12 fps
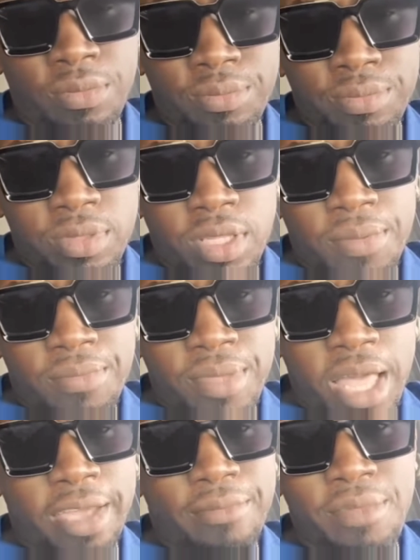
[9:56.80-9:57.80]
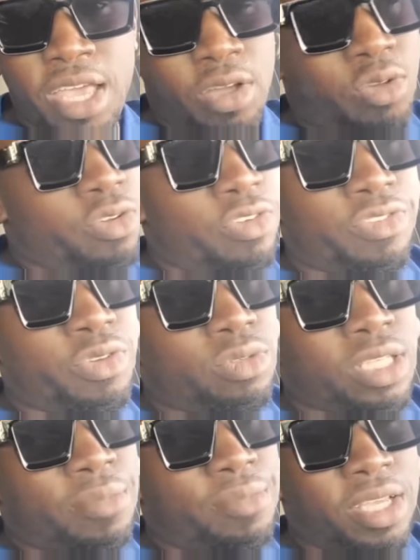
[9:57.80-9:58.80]
up, may I get a good
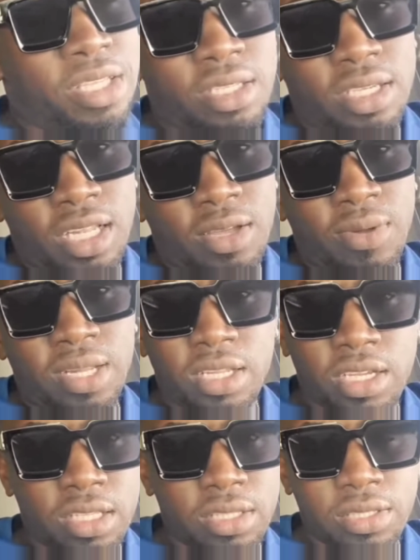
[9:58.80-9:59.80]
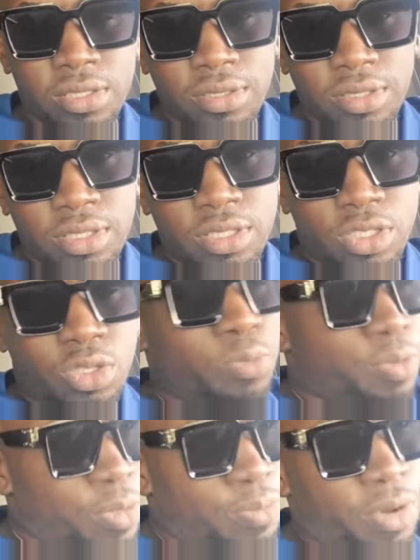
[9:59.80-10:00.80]
reviews and be a thing and I one little
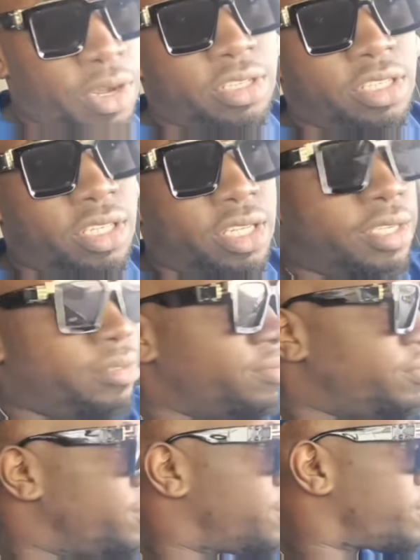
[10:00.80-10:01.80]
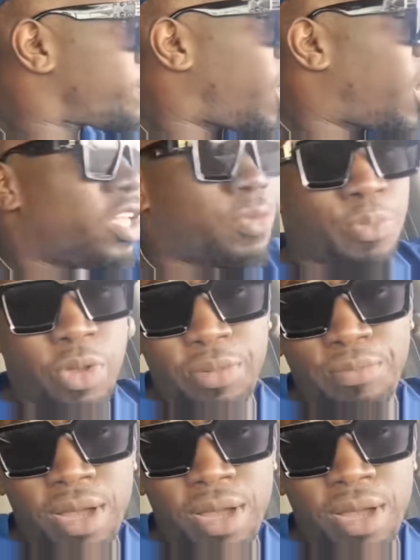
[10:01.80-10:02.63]
stupid person there. I spread